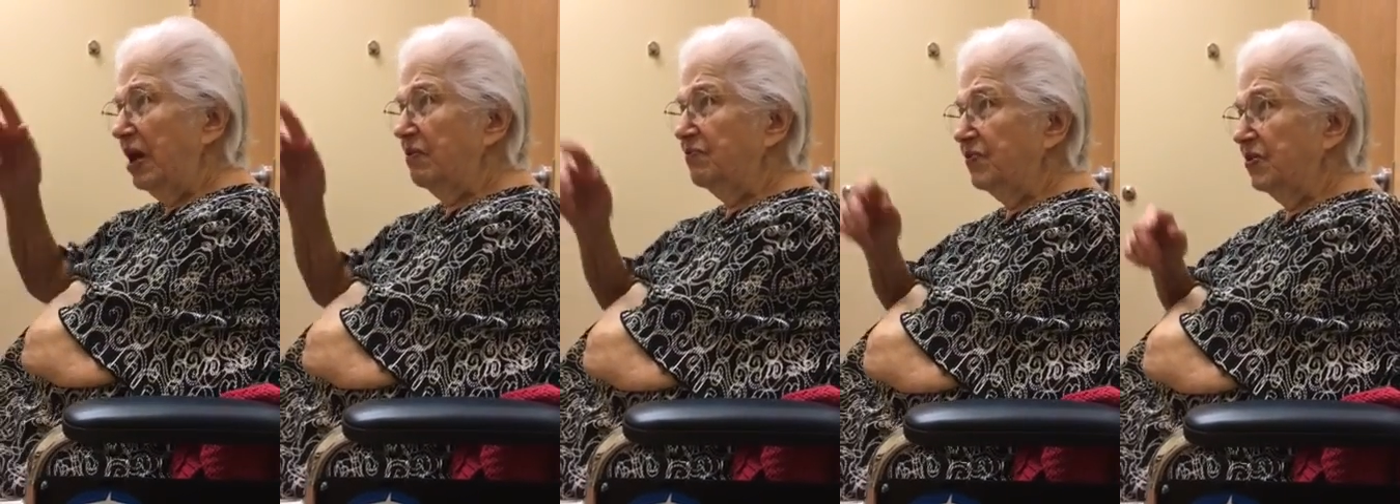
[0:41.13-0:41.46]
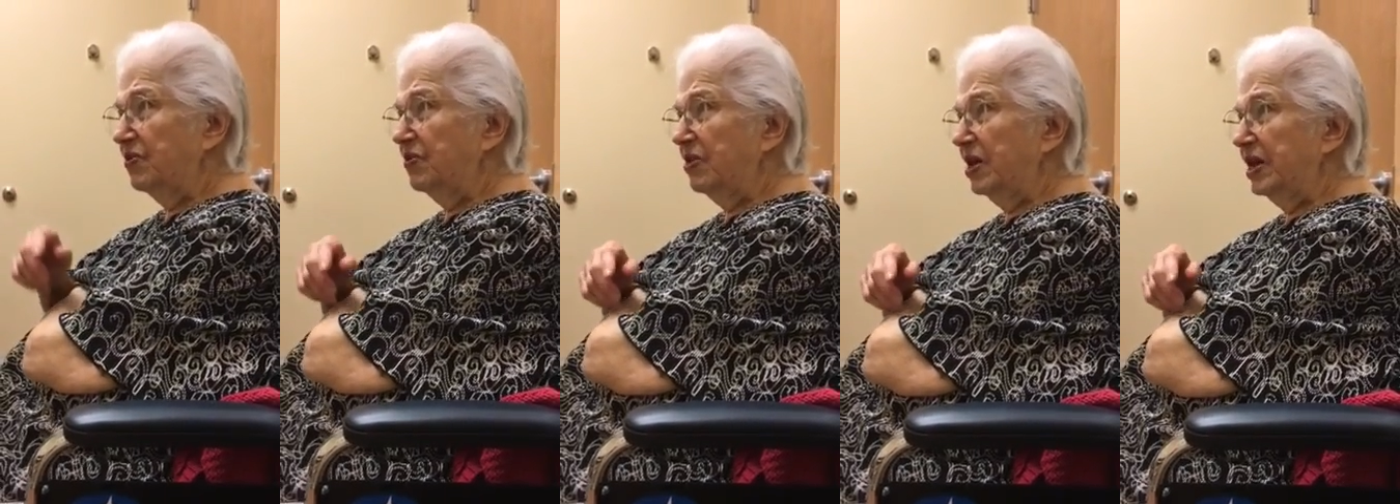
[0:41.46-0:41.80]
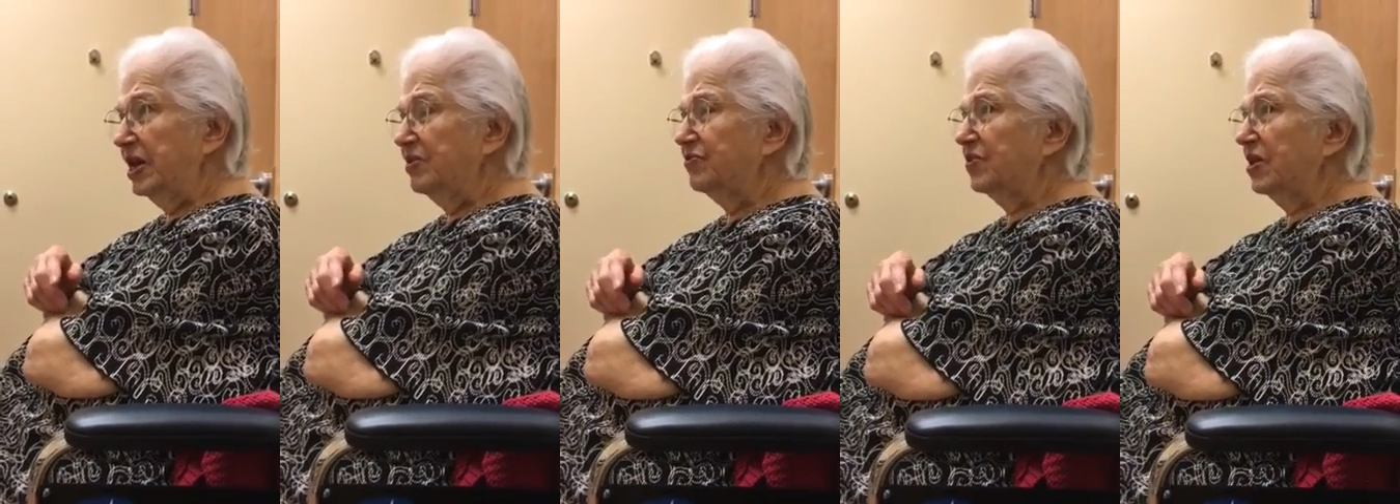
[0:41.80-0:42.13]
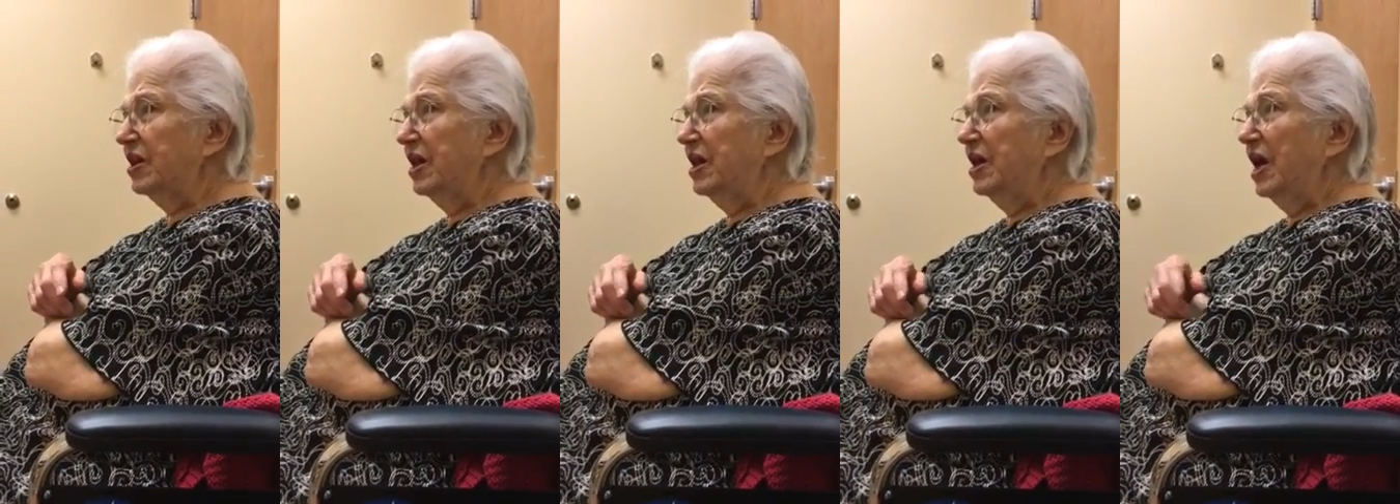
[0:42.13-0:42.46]
And for an
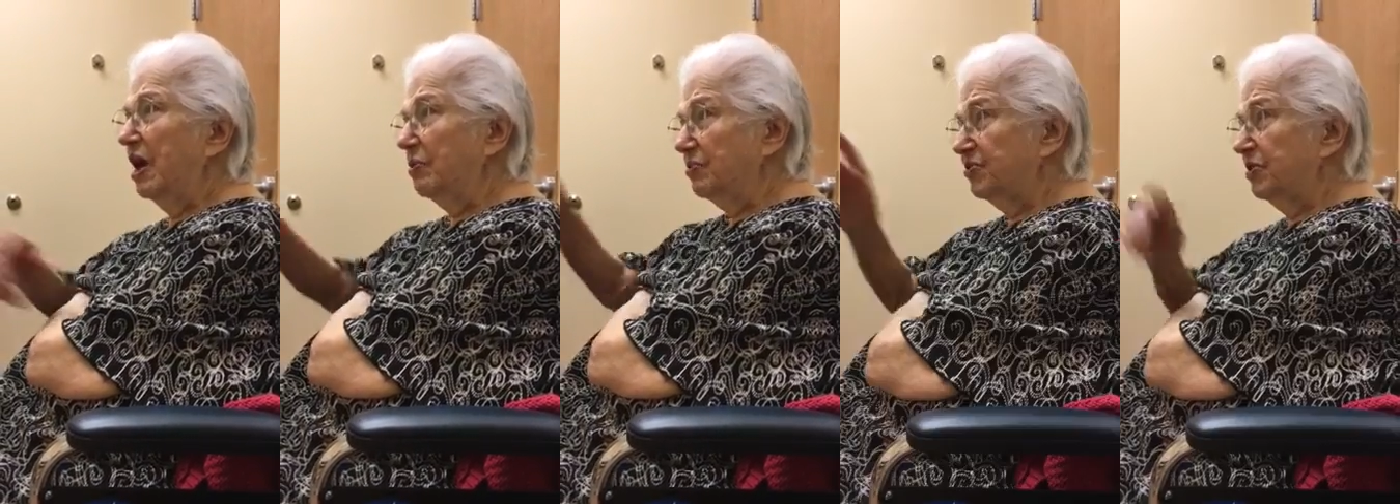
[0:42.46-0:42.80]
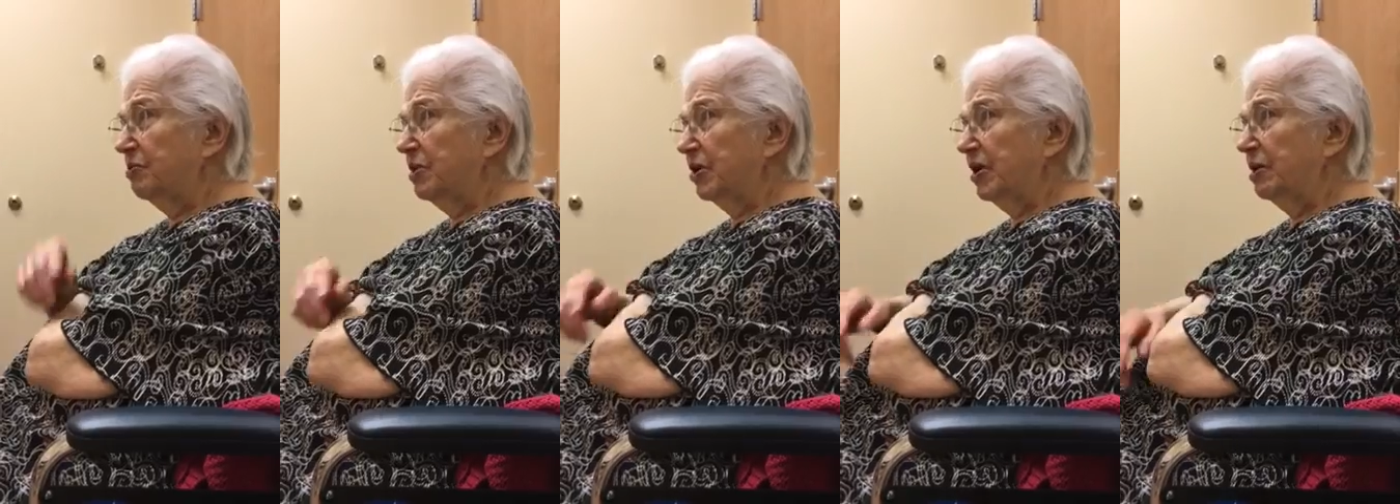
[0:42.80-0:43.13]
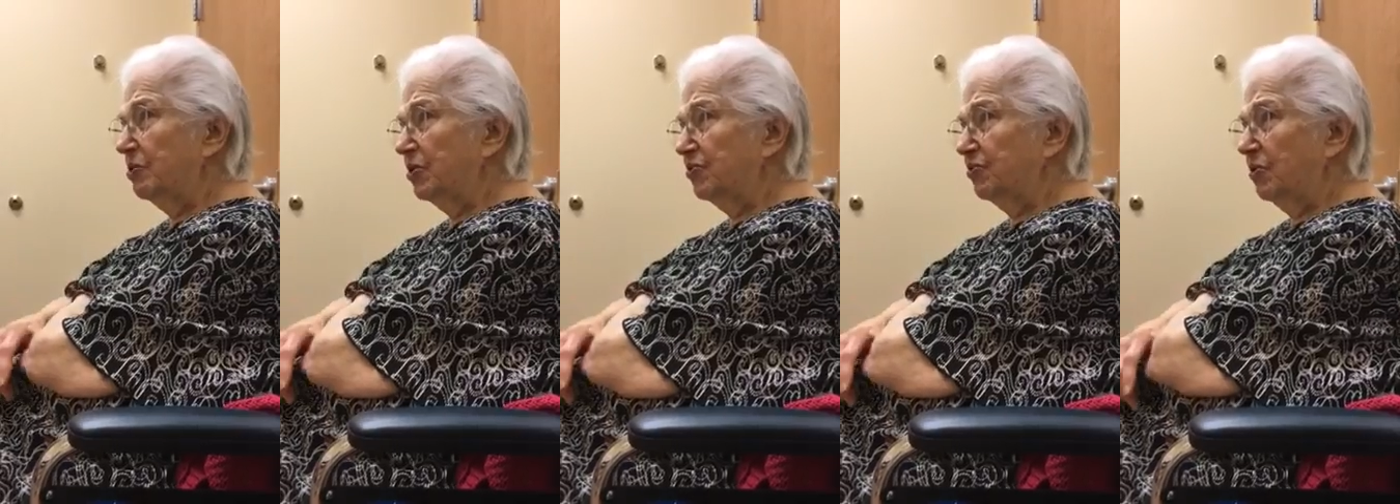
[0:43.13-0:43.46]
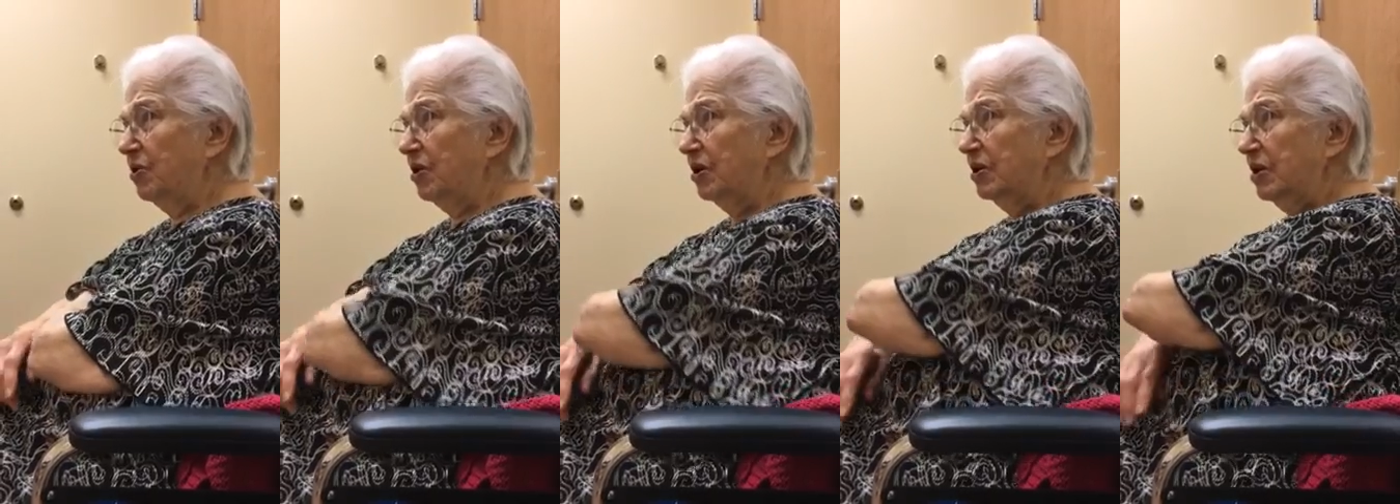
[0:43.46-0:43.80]
instant, I would see my Grandma
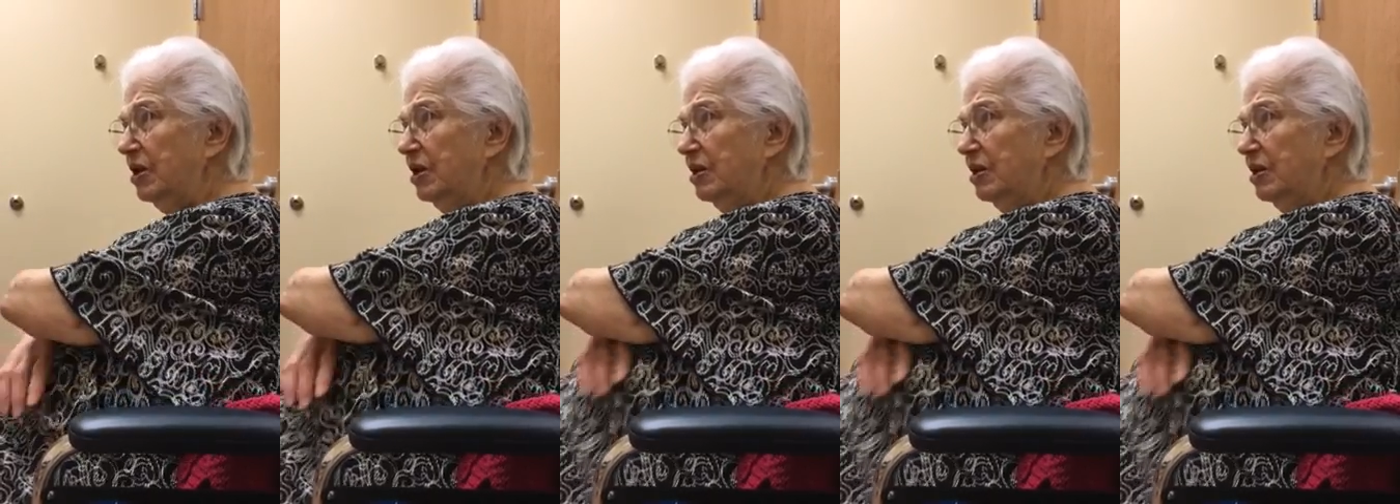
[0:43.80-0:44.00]
Swann